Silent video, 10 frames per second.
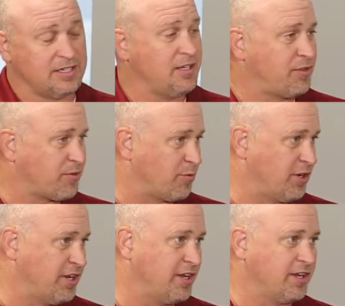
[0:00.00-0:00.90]

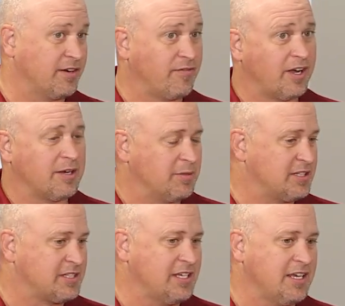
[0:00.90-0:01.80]
D3 and vitamin
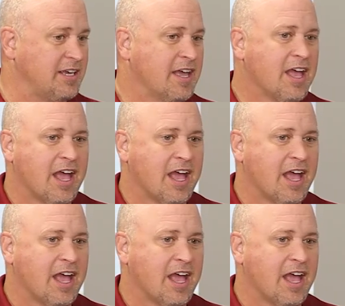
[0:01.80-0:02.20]
C,